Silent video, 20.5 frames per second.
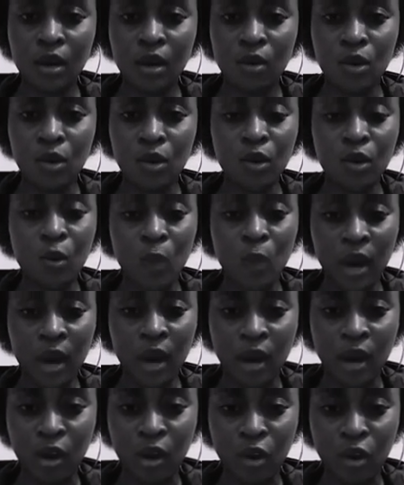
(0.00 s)

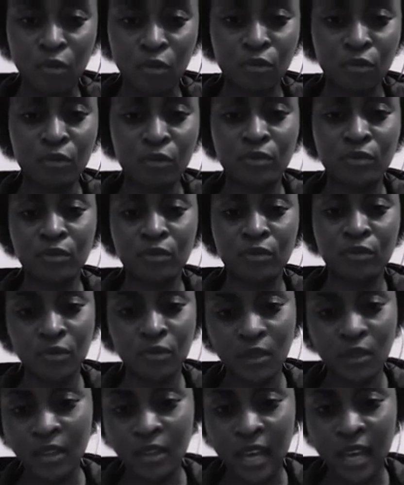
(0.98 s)
unaware of
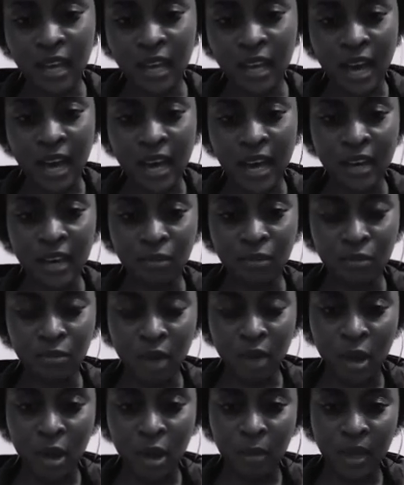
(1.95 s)
her
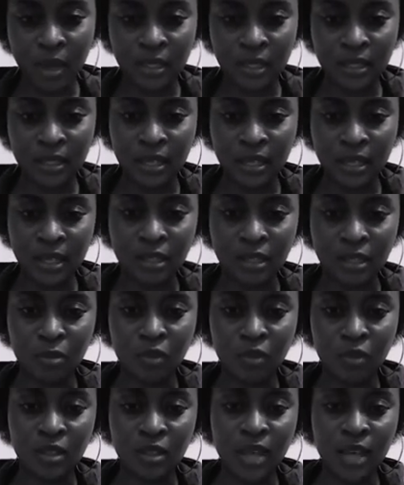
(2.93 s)
environment and some
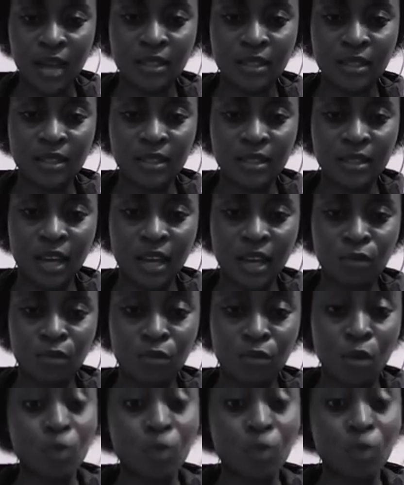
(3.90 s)
of the tactics that are
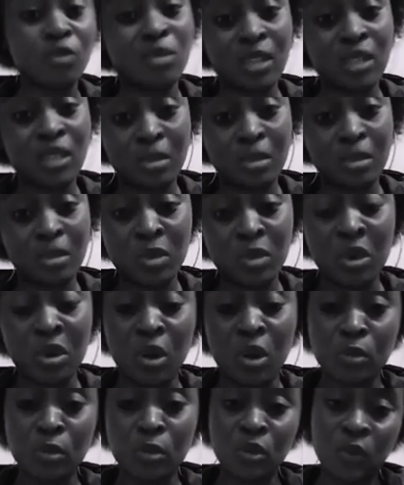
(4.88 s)
involved, especially when it
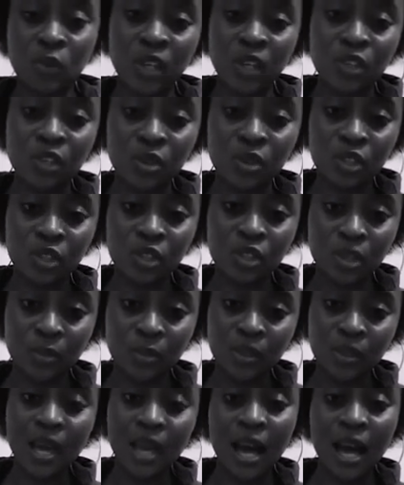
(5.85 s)
comes to
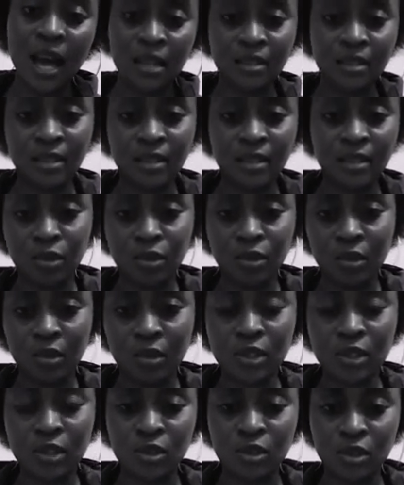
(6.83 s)
relationships and sexual
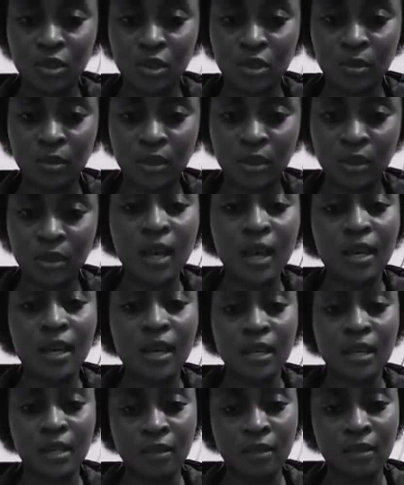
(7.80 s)
relationships,
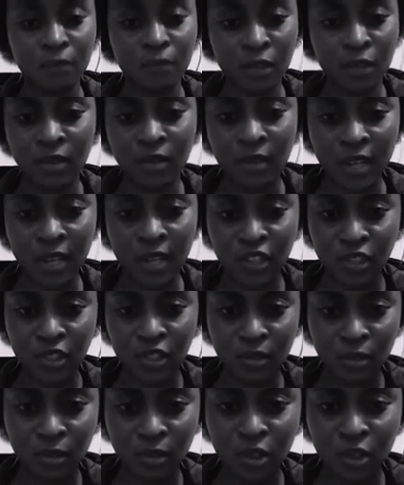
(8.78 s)
given that
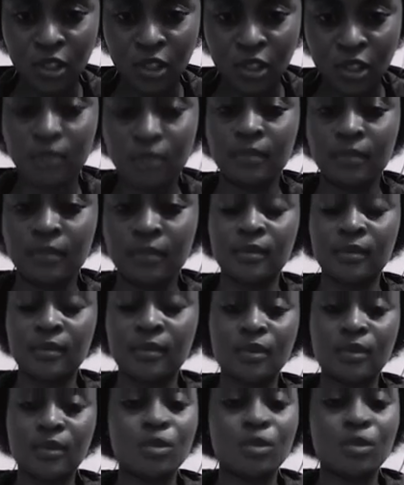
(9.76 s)
she's a virgin.
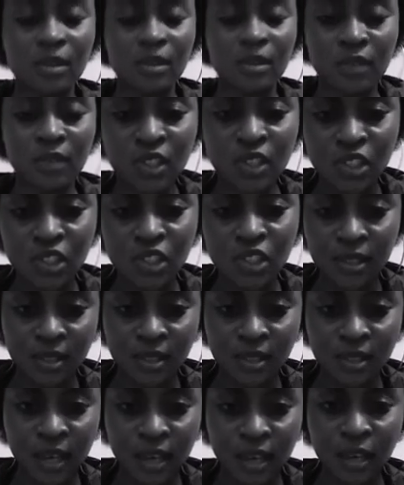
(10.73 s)
So definitely she's
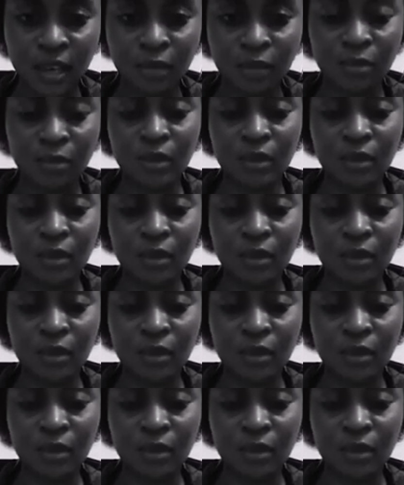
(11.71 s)
naive.